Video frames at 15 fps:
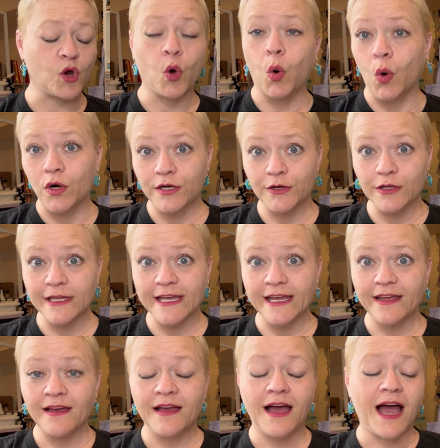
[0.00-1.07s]

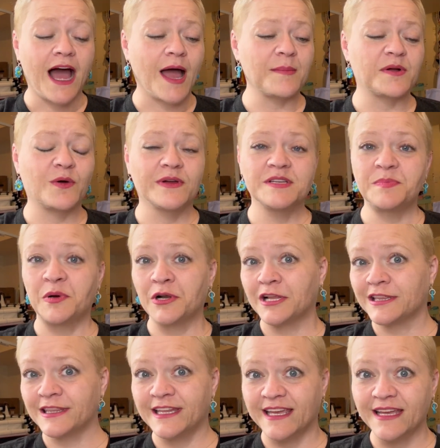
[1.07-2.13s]
quarterly. I'm going to put a
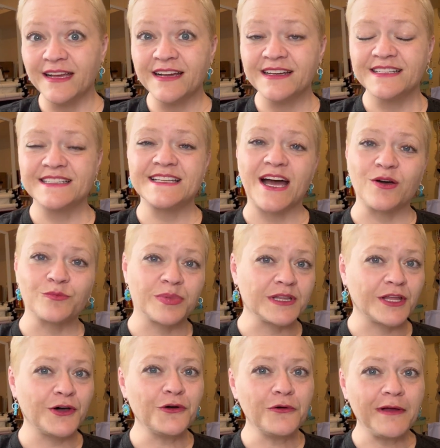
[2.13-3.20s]
link down
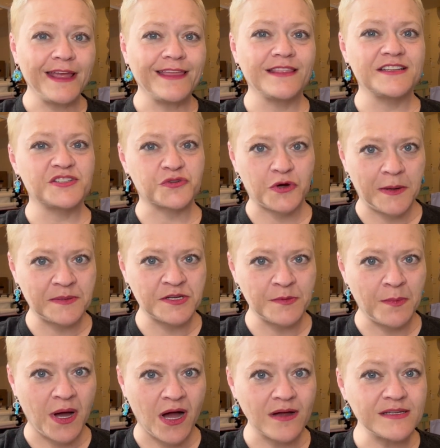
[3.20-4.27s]
below in the description
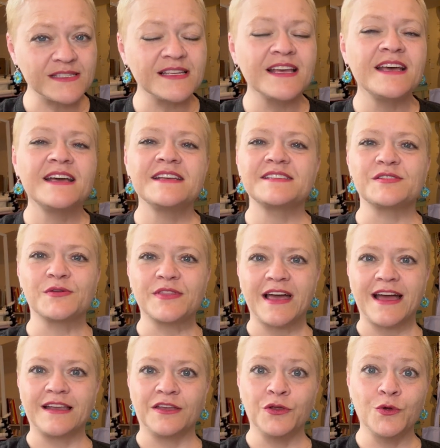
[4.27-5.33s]
box so
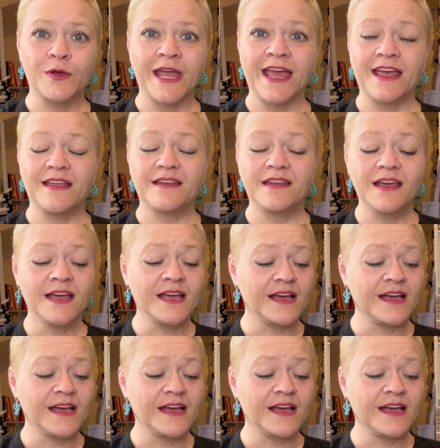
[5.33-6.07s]
that you can